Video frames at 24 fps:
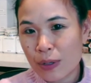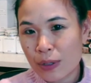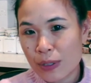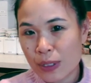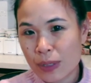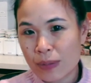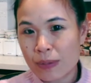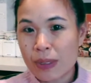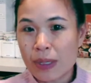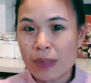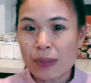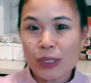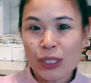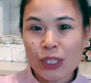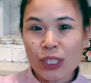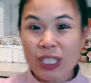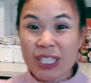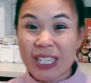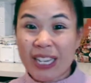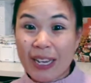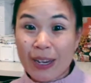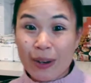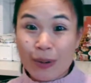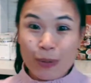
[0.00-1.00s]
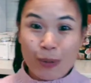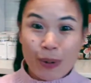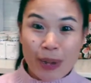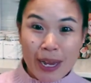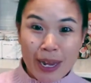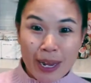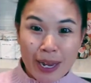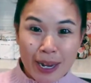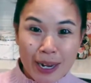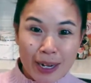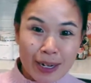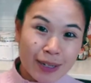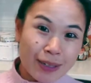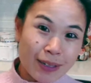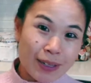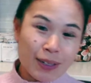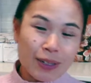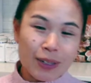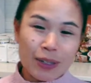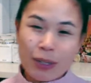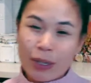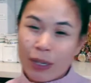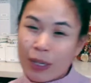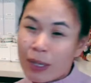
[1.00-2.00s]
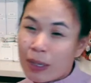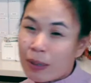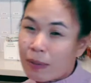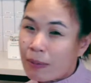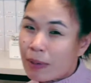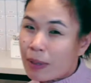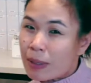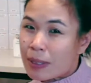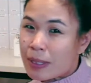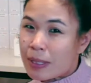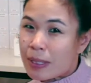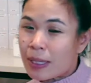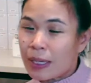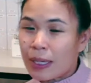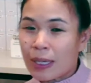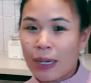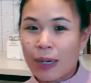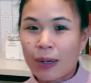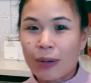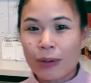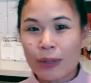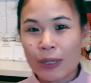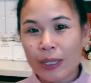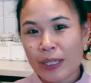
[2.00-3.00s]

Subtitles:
Sometimes you just can't wait, and then you kind of want to see how it